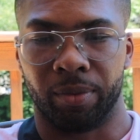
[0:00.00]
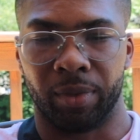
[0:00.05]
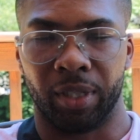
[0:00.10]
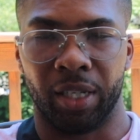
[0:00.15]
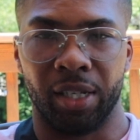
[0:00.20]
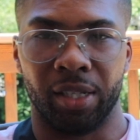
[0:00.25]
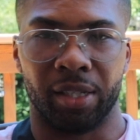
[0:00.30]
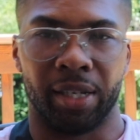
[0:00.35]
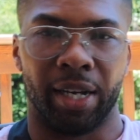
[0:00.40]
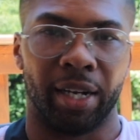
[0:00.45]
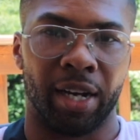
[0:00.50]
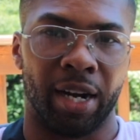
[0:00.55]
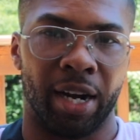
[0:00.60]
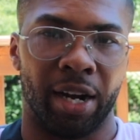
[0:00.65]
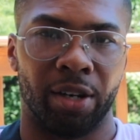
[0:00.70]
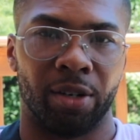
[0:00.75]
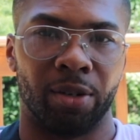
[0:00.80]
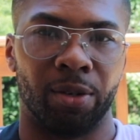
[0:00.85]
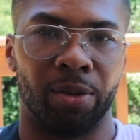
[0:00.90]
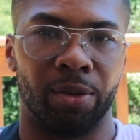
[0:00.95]
He's like, all
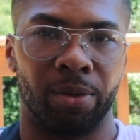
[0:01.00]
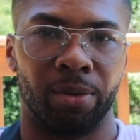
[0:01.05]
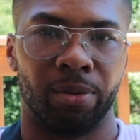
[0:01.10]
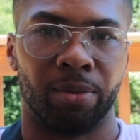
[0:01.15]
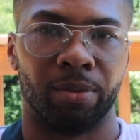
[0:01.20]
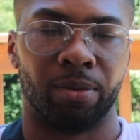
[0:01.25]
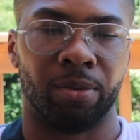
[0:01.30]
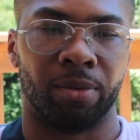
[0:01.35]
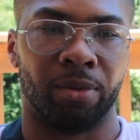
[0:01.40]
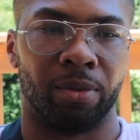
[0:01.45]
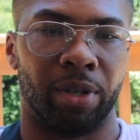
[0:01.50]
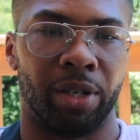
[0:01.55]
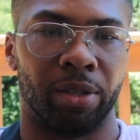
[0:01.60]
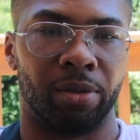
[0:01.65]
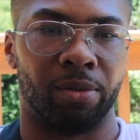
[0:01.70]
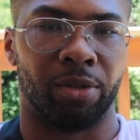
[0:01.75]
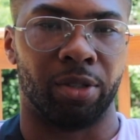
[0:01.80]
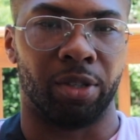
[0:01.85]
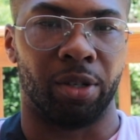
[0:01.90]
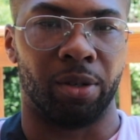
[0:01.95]
right, cool, right?
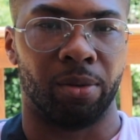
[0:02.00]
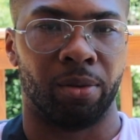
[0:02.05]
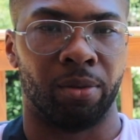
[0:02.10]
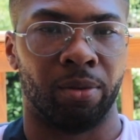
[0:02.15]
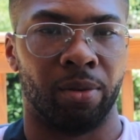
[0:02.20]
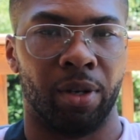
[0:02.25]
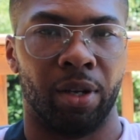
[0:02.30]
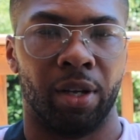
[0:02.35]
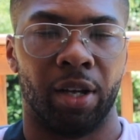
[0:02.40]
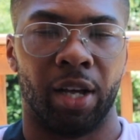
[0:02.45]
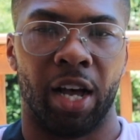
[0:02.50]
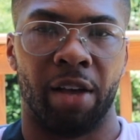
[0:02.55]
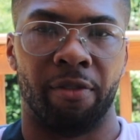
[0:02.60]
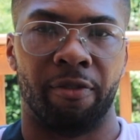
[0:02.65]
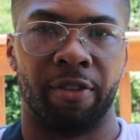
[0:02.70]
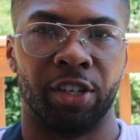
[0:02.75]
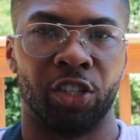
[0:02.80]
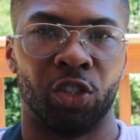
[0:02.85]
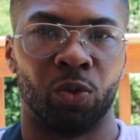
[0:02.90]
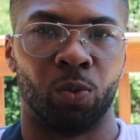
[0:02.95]
So I
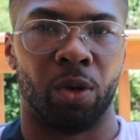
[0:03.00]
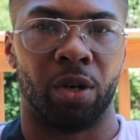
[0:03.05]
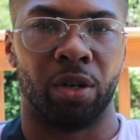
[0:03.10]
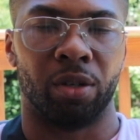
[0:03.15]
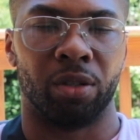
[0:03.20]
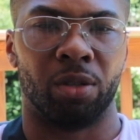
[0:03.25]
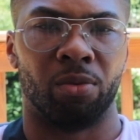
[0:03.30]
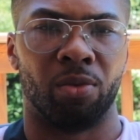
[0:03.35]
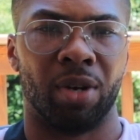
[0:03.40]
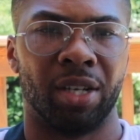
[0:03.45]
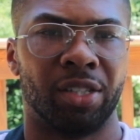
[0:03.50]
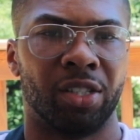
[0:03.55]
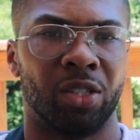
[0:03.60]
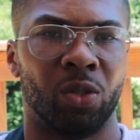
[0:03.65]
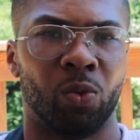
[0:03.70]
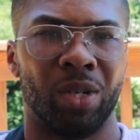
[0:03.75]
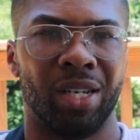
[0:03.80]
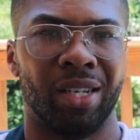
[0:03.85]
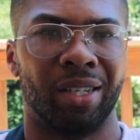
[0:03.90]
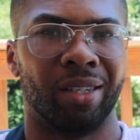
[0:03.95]
finished work. The rest of the
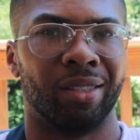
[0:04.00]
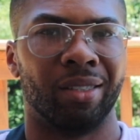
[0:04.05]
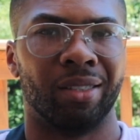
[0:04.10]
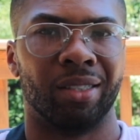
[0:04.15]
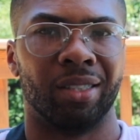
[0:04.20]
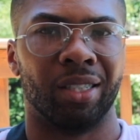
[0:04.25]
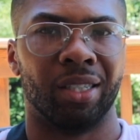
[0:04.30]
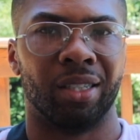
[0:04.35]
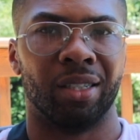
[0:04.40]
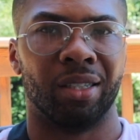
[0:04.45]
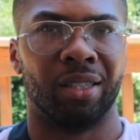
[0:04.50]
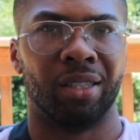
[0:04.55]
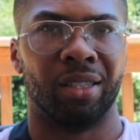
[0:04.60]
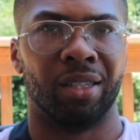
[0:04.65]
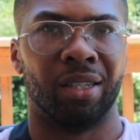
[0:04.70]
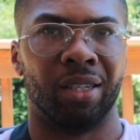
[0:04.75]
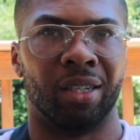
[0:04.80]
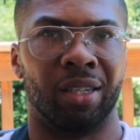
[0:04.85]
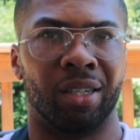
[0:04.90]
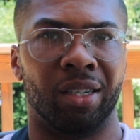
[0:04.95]
week,
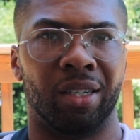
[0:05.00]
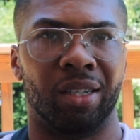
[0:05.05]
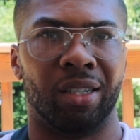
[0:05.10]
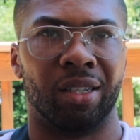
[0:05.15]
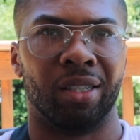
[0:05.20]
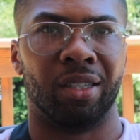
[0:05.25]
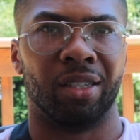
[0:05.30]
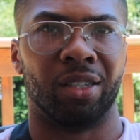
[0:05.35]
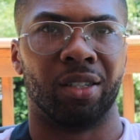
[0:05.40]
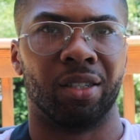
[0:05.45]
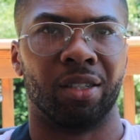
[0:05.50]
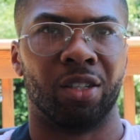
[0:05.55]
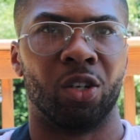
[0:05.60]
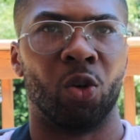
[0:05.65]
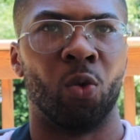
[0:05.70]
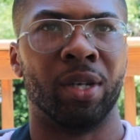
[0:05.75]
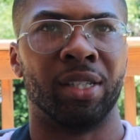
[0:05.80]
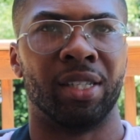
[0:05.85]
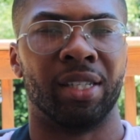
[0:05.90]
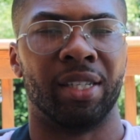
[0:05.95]
uh,
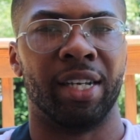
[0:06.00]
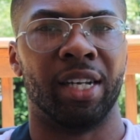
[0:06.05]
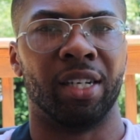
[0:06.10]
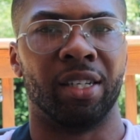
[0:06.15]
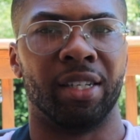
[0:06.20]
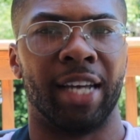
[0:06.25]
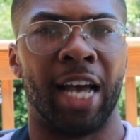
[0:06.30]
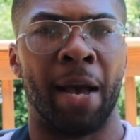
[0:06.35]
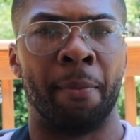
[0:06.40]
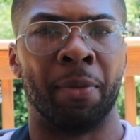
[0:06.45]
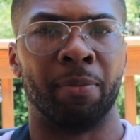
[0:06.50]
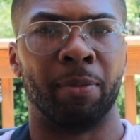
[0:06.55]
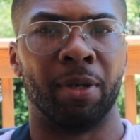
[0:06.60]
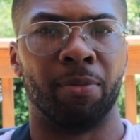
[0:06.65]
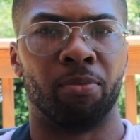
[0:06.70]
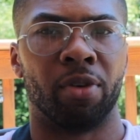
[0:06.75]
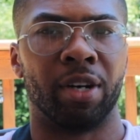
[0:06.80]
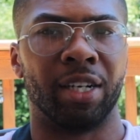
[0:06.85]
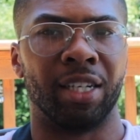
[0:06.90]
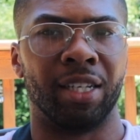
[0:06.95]
coincidentally, happened to
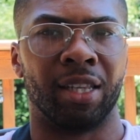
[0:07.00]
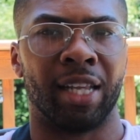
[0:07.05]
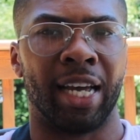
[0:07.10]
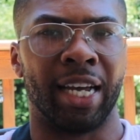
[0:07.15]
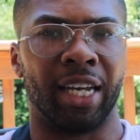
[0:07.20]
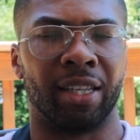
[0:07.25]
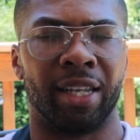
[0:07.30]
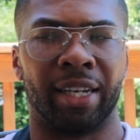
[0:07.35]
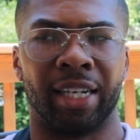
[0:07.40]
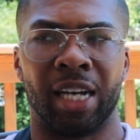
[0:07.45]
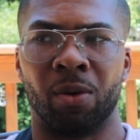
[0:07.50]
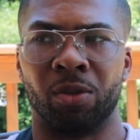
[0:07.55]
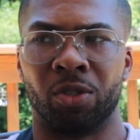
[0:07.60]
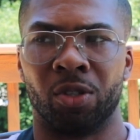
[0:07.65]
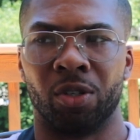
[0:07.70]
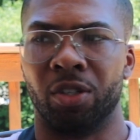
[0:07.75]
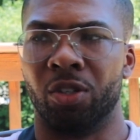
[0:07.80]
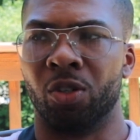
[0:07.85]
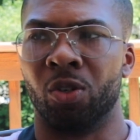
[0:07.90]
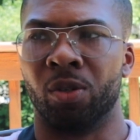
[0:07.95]
be pretty light. Like I was
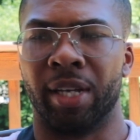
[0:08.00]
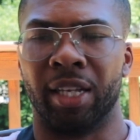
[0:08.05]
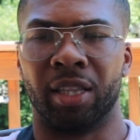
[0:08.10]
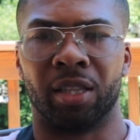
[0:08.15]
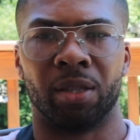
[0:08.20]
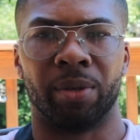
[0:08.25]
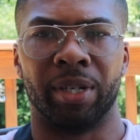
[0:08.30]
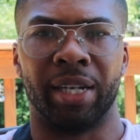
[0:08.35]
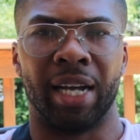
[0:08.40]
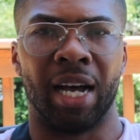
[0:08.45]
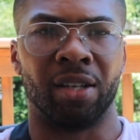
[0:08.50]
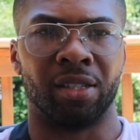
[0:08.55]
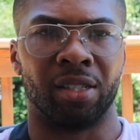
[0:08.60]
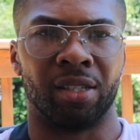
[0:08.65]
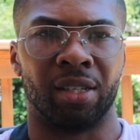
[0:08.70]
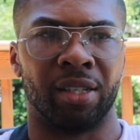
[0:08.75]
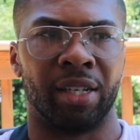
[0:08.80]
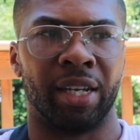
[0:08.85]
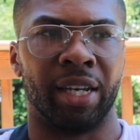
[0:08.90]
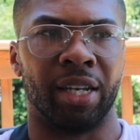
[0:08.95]
only doing like 4
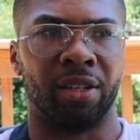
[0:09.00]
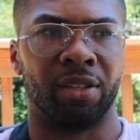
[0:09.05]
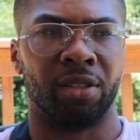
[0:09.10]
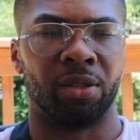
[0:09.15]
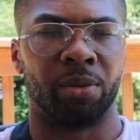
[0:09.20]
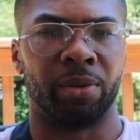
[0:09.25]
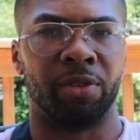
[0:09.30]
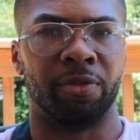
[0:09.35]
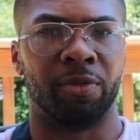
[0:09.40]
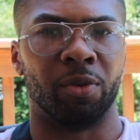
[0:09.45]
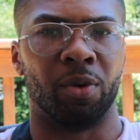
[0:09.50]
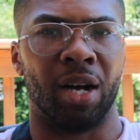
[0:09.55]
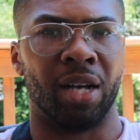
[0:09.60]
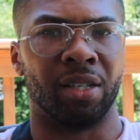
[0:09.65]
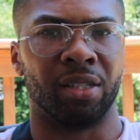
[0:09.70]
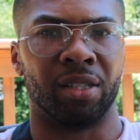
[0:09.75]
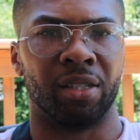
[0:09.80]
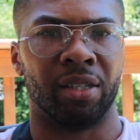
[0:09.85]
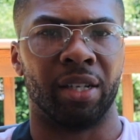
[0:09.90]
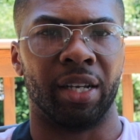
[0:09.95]
houses a
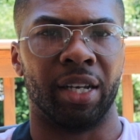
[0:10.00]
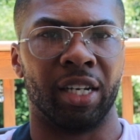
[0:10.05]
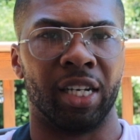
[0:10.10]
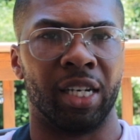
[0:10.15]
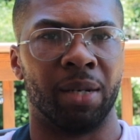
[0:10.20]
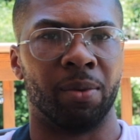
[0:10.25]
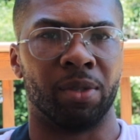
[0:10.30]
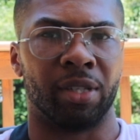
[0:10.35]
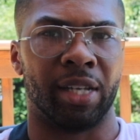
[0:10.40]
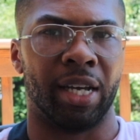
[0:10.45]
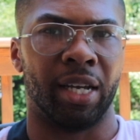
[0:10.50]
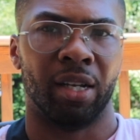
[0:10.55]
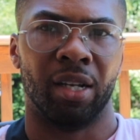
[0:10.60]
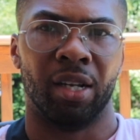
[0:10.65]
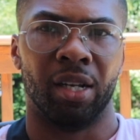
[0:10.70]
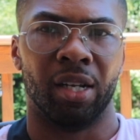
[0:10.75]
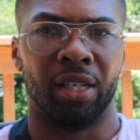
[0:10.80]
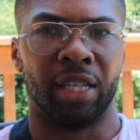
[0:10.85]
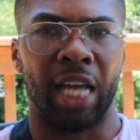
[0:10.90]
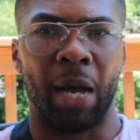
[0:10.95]
day, and
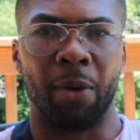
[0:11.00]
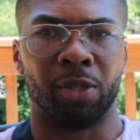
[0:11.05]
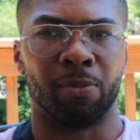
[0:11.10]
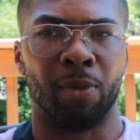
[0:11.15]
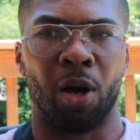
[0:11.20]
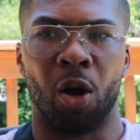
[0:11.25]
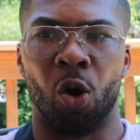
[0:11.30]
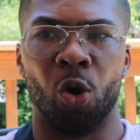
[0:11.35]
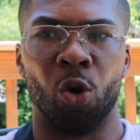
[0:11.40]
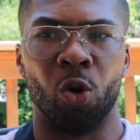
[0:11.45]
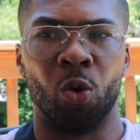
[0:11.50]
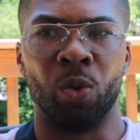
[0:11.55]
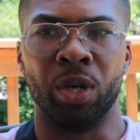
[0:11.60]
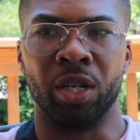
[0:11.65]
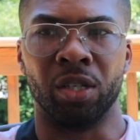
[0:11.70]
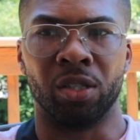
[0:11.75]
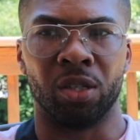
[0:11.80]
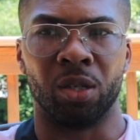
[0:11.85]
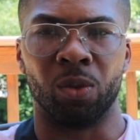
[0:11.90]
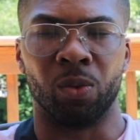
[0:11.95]
that was my whole
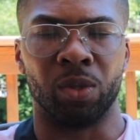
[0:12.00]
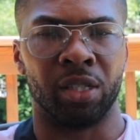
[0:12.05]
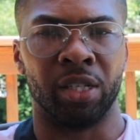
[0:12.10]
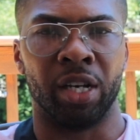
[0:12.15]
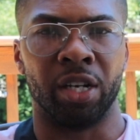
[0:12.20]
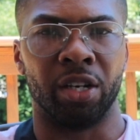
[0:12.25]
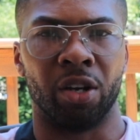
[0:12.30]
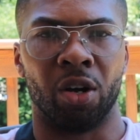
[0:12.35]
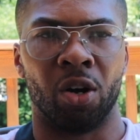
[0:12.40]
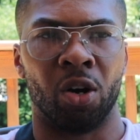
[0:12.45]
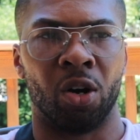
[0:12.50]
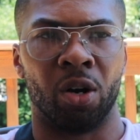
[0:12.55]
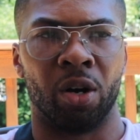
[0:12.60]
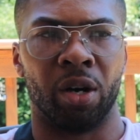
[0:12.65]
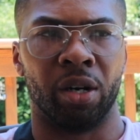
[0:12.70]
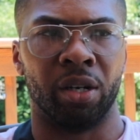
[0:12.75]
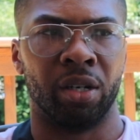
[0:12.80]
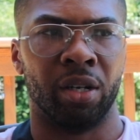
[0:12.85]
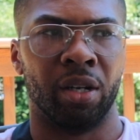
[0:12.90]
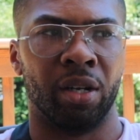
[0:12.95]
week. So it was nothing
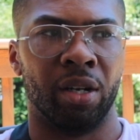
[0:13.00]
hard.